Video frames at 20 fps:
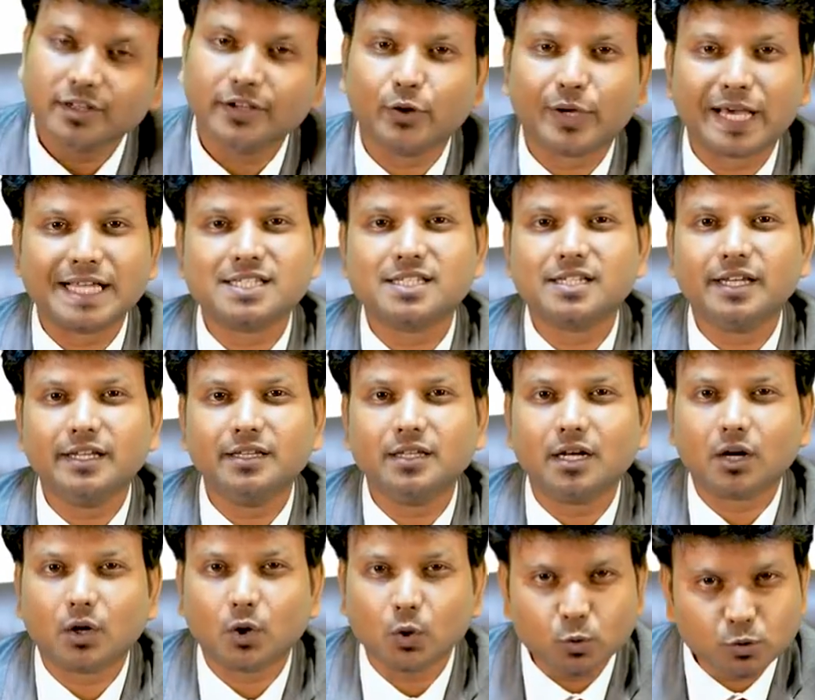You can see
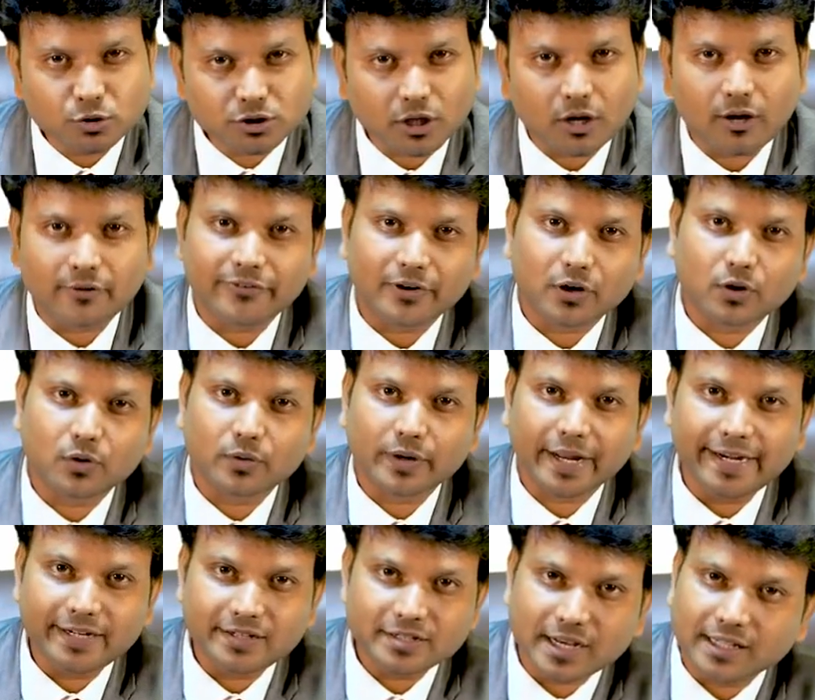the root of
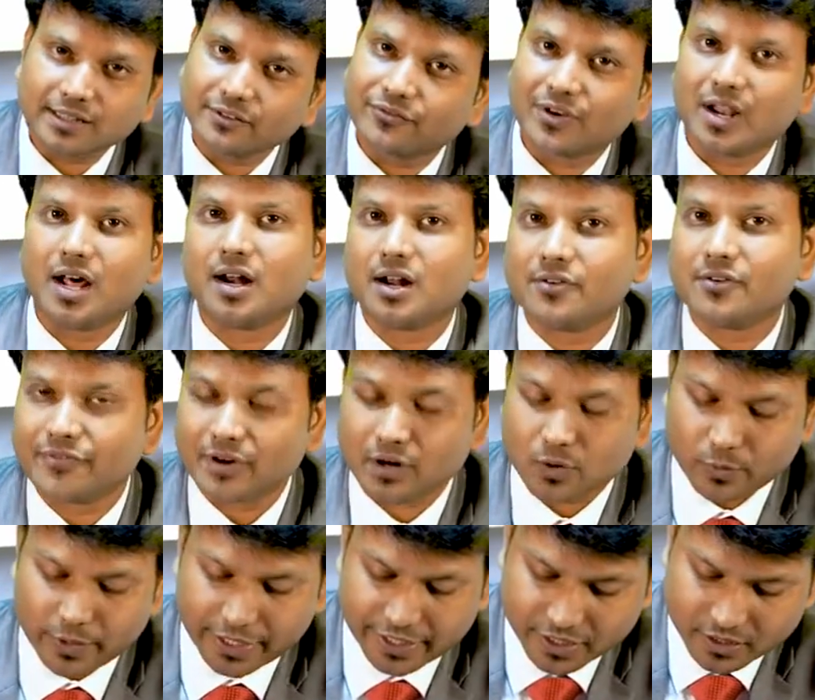aconite and the flower of
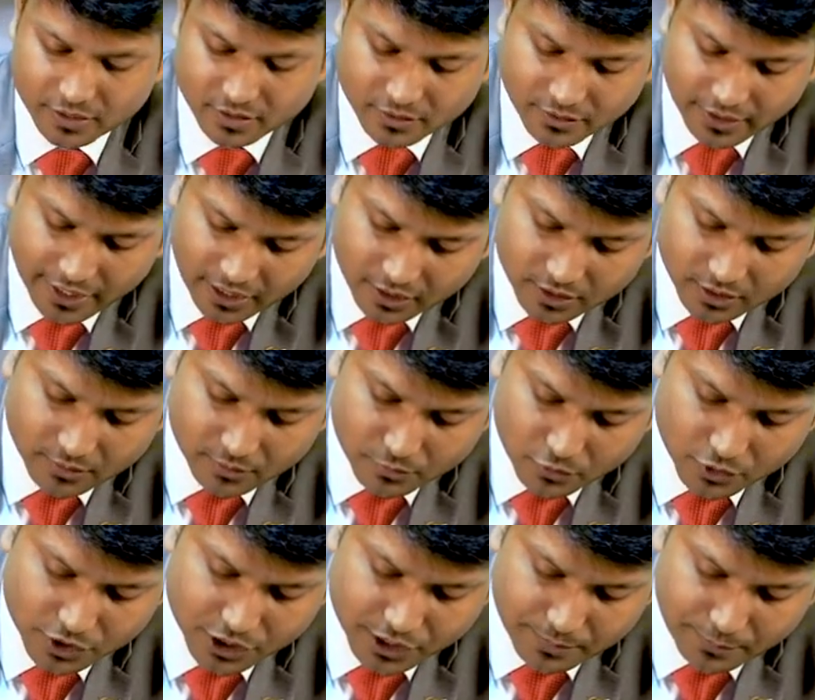aconite, right? The
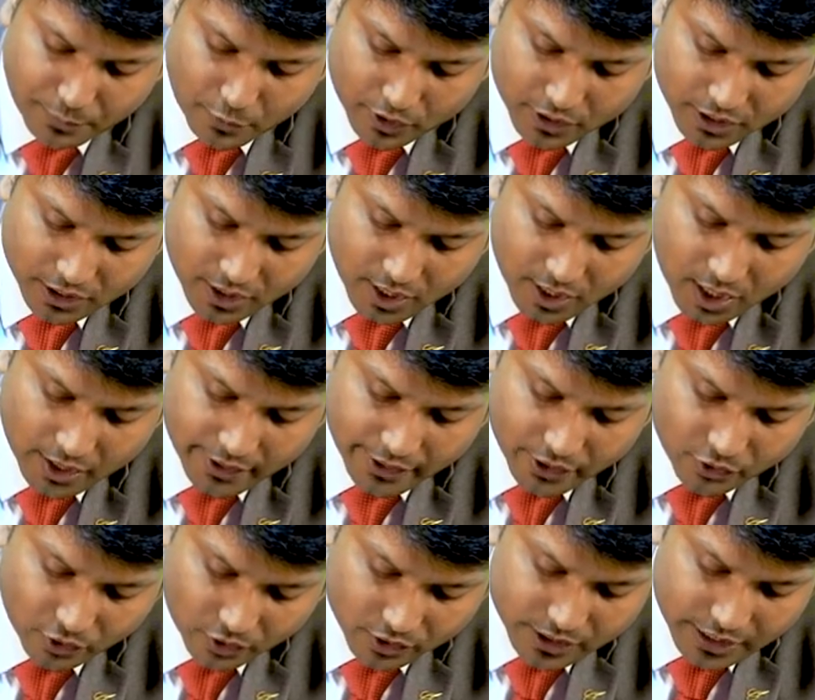most important
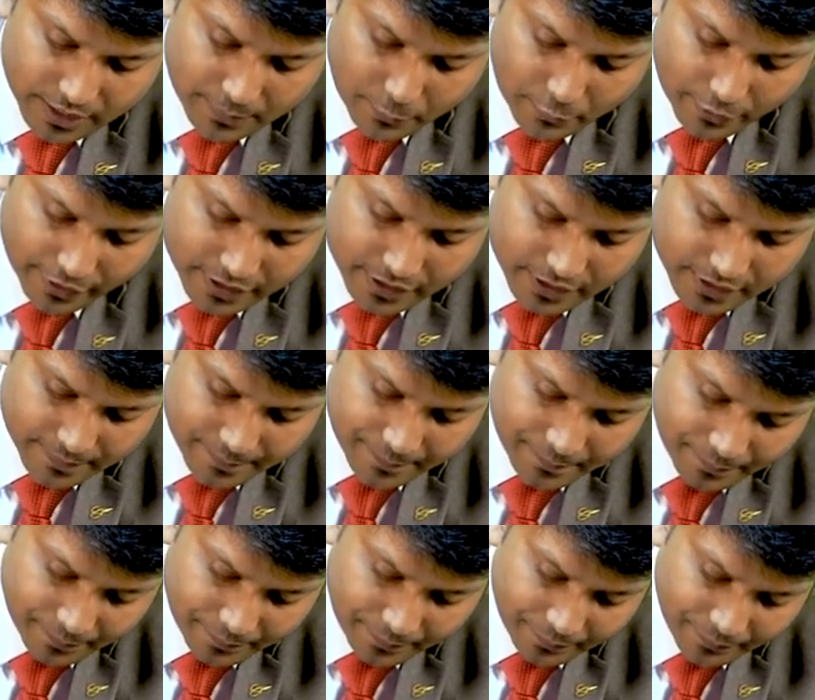cardiotoxic poison,
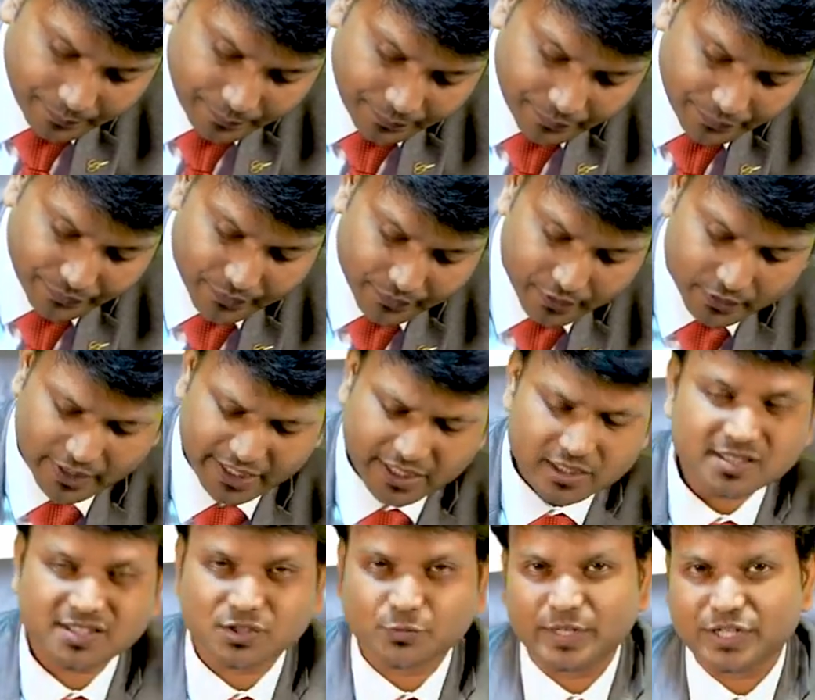right?
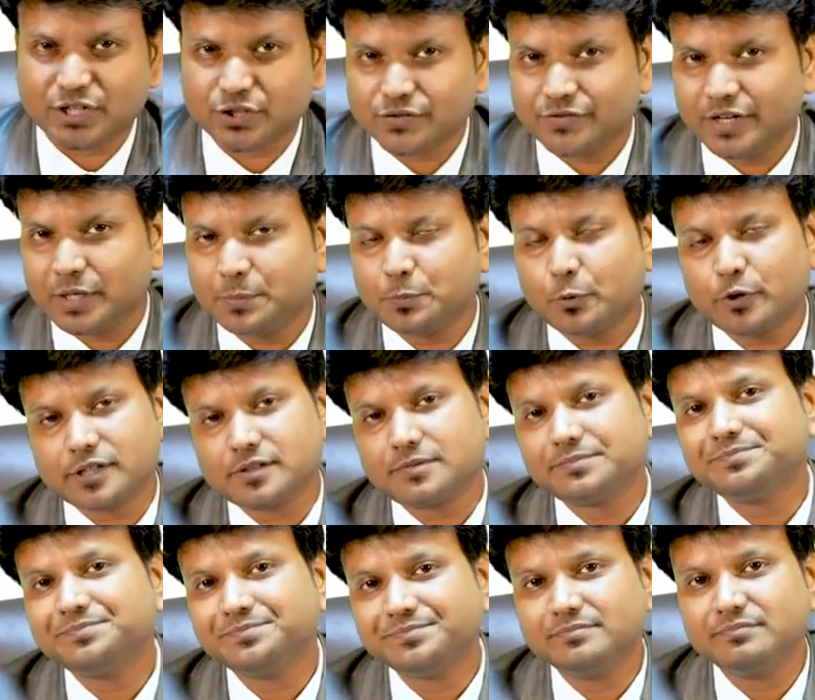Sweet poison,
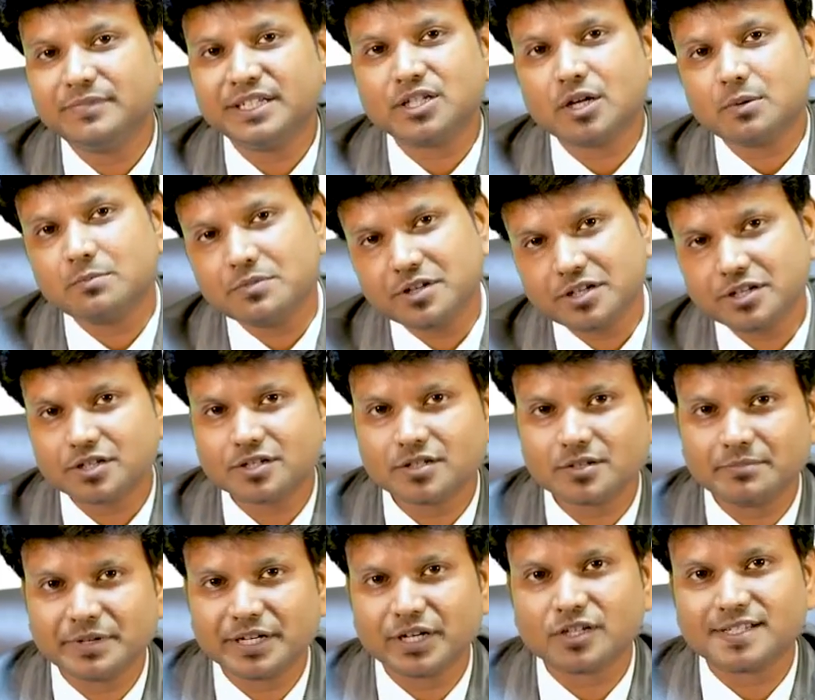metabush,
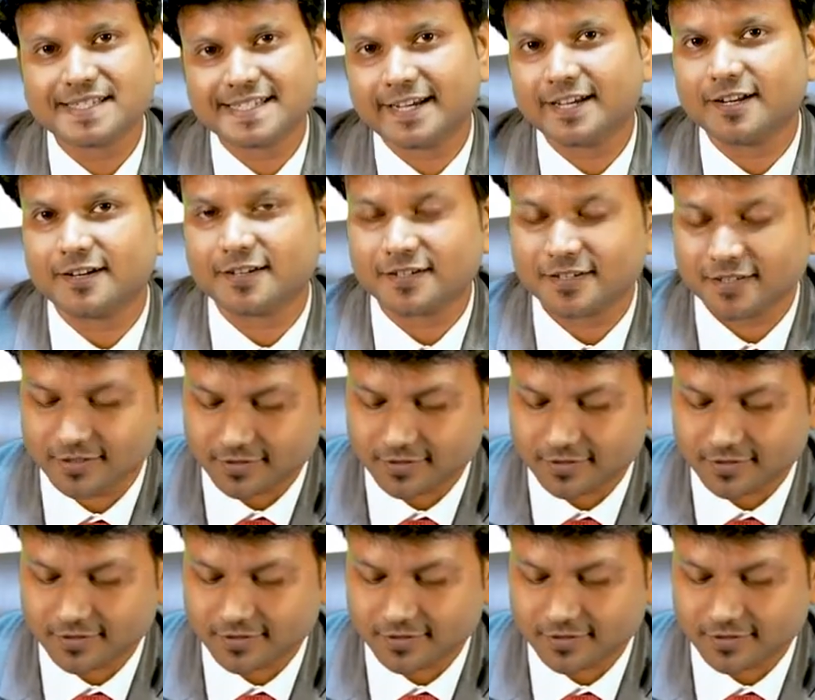metazair.